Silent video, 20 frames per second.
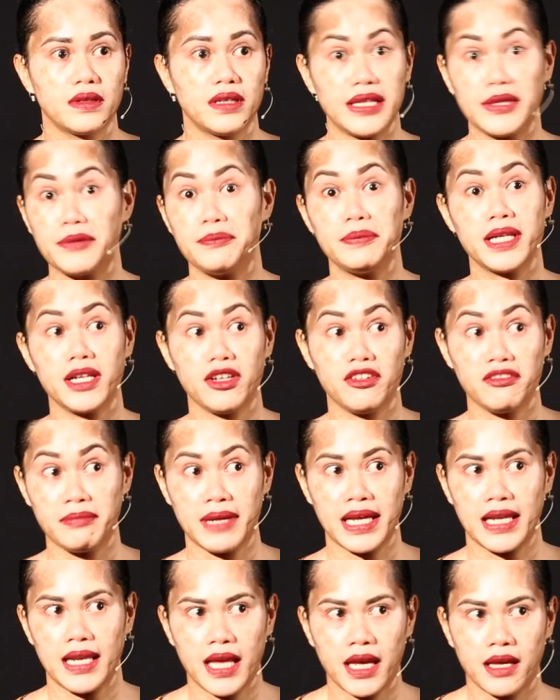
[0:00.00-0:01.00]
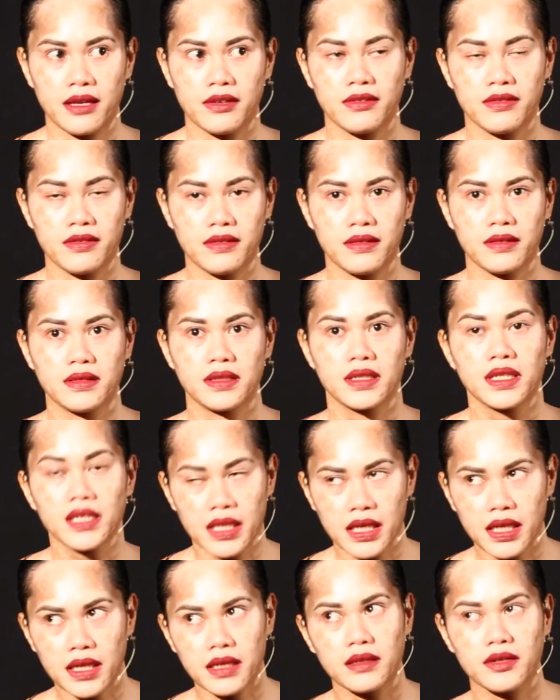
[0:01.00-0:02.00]
in the middle of my life,
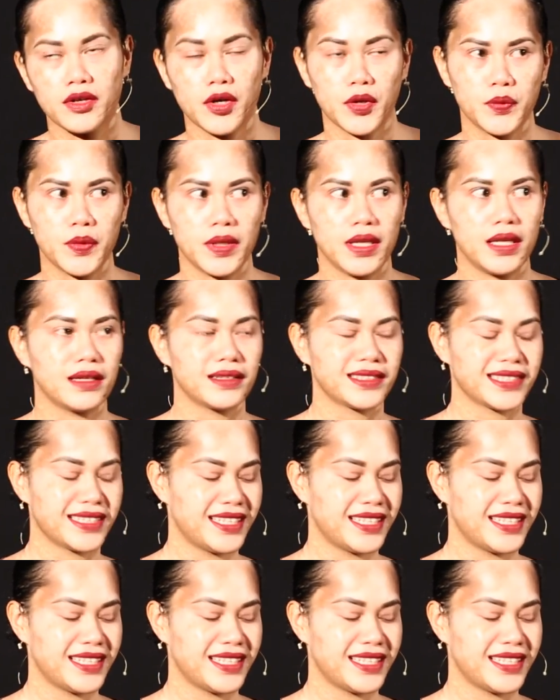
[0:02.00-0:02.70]
hey, God willing,